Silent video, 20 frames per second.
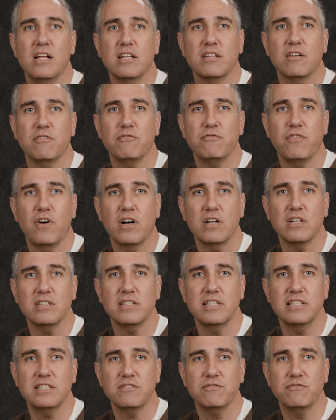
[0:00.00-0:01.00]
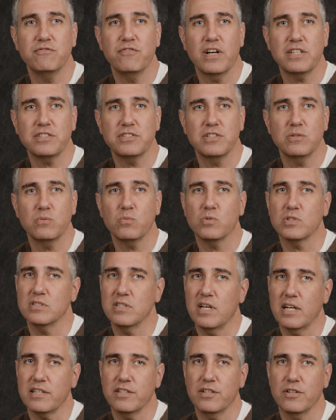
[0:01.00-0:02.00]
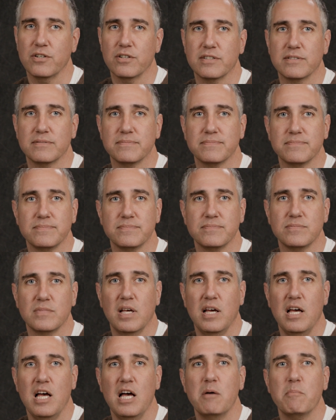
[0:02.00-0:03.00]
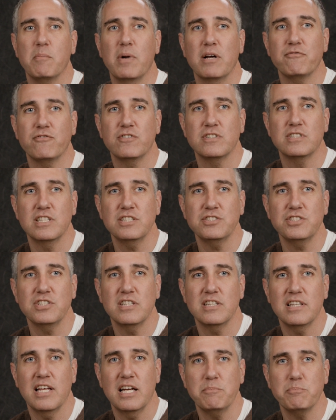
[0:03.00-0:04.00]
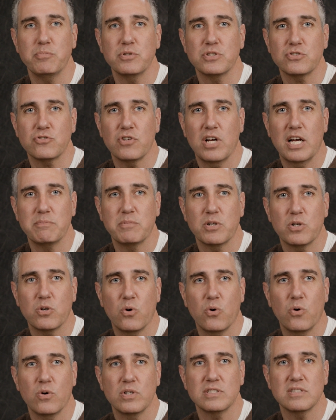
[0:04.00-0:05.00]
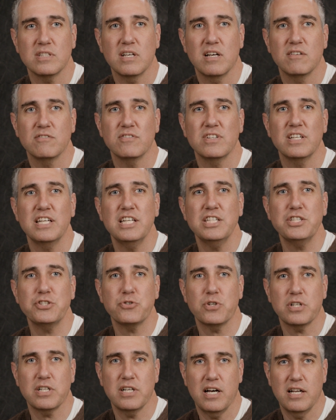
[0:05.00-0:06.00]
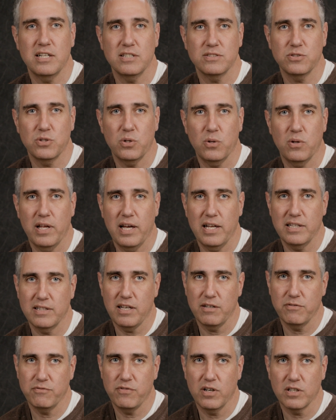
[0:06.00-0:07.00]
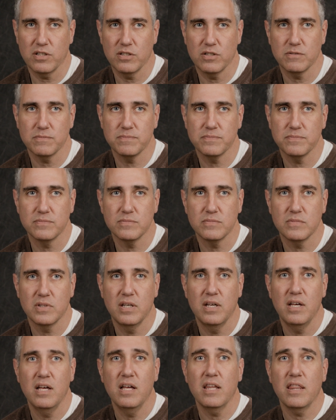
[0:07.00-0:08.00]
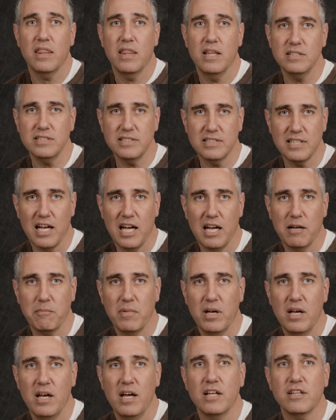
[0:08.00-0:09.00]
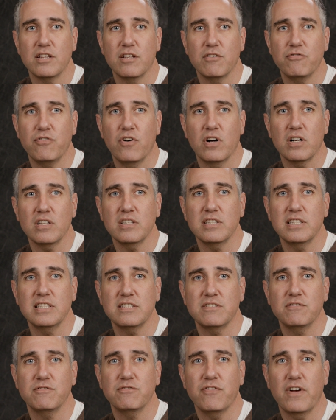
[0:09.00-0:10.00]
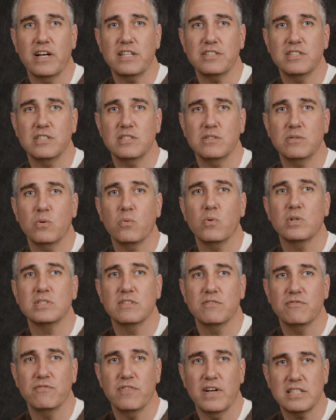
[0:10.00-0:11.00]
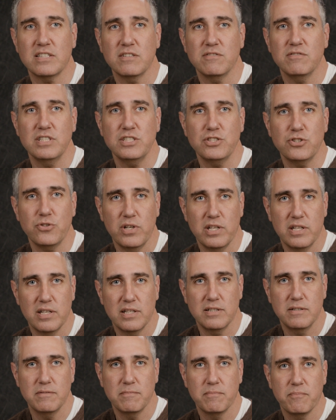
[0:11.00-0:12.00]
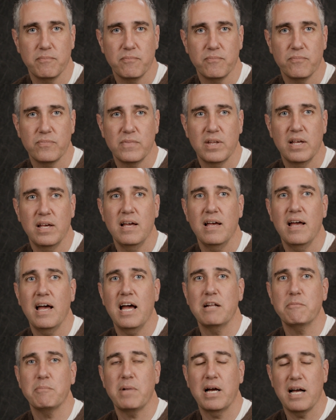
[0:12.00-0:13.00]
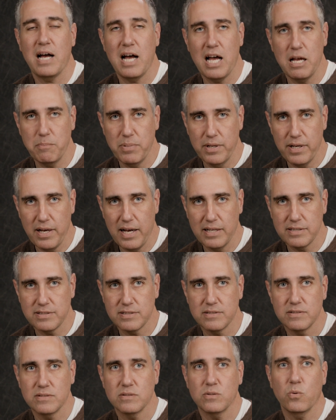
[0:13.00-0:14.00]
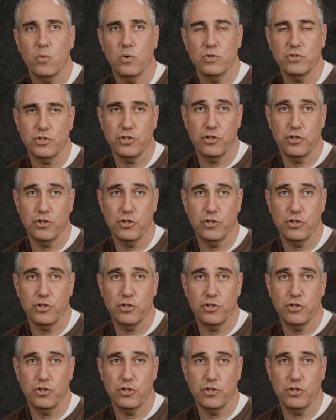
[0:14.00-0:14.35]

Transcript: The fungal yeast infection was not cured. My physician then prescribed a course of itraconazole antifungal. This time, the fungal yeast infection was effectively treated and my IBS was